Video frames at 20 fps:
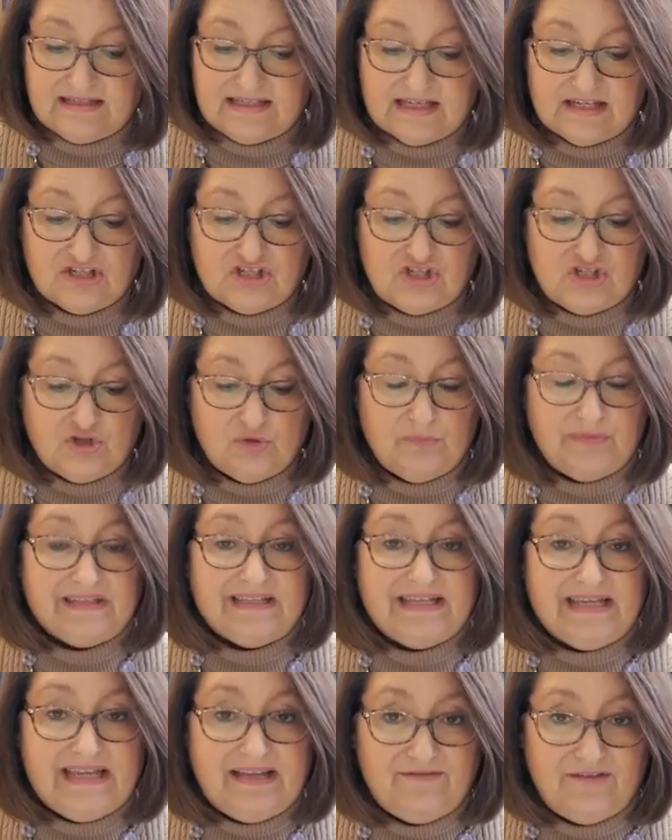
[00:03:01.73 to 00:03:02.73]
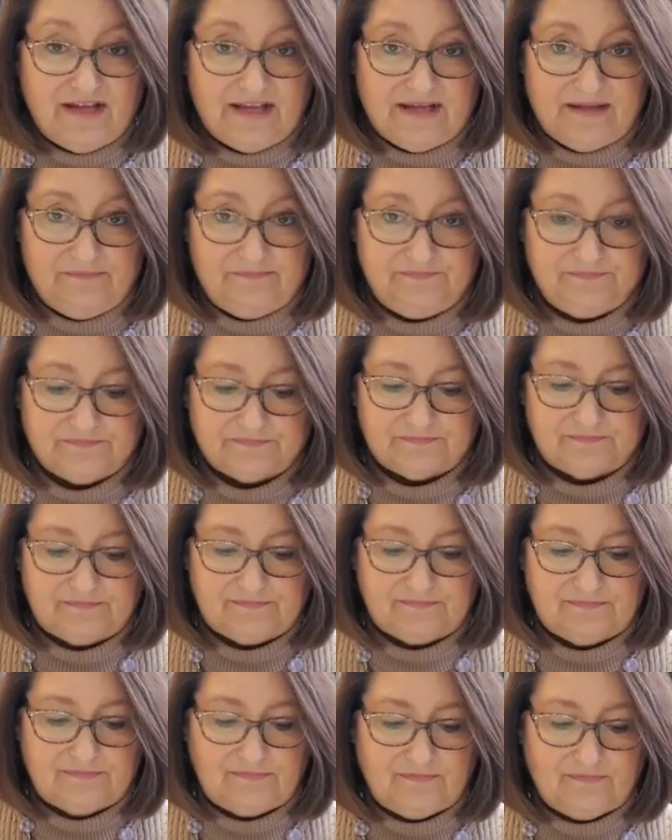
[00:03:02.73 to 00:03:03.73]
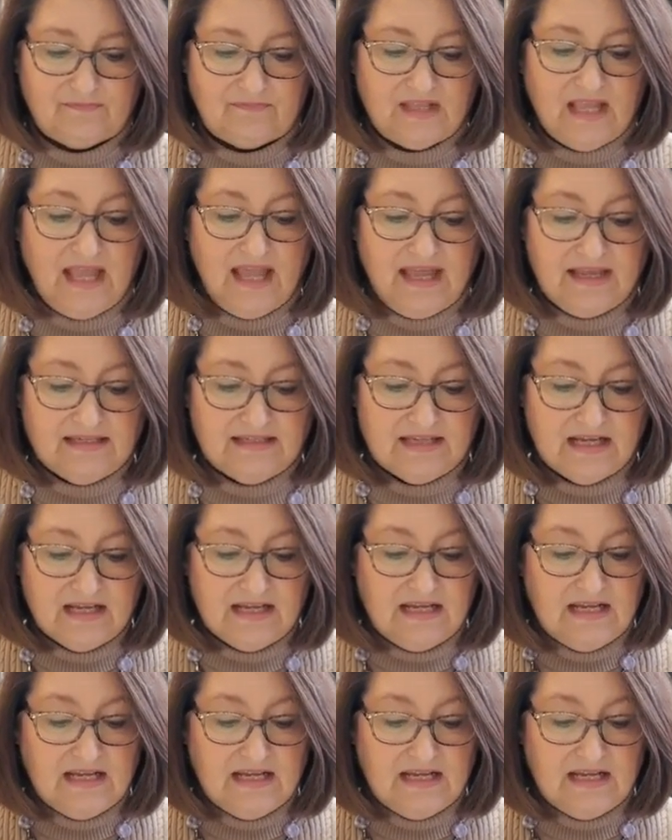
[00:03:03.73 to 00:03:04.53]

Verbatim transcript: didn't you believe him? And,